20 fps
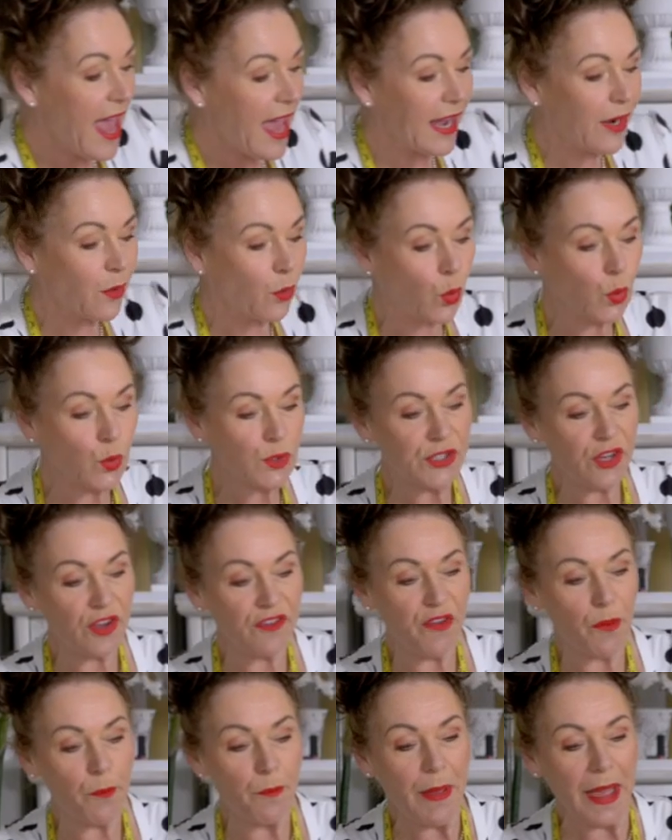And also
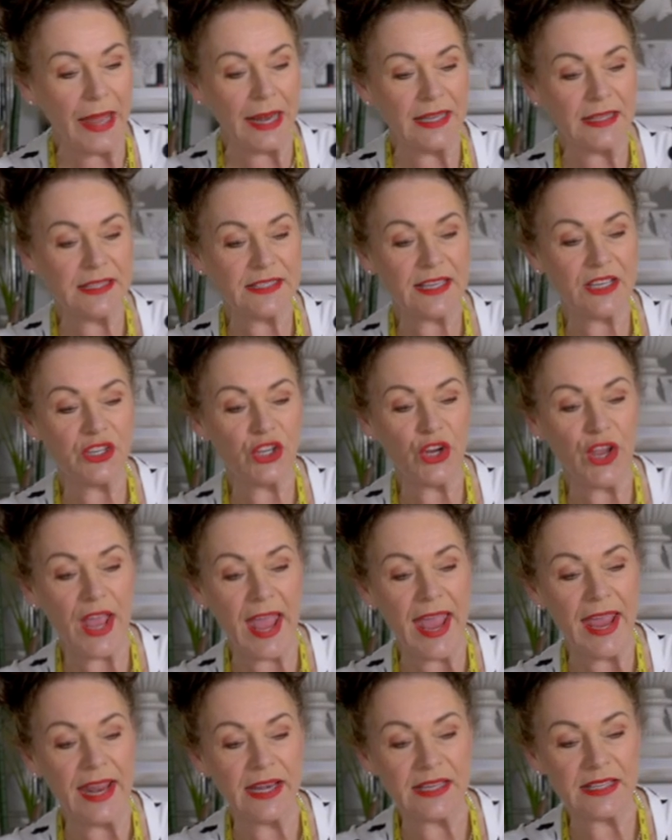for balance in your
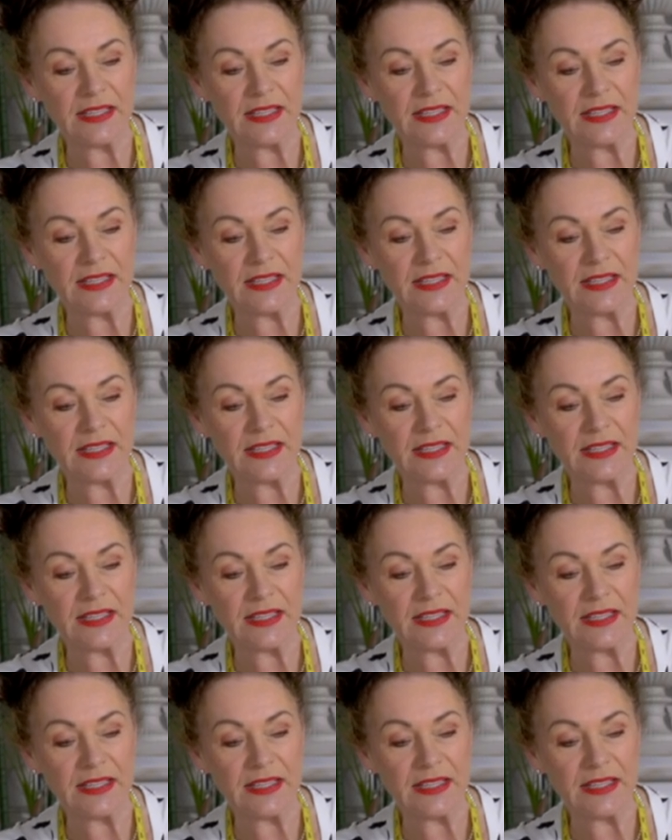hand,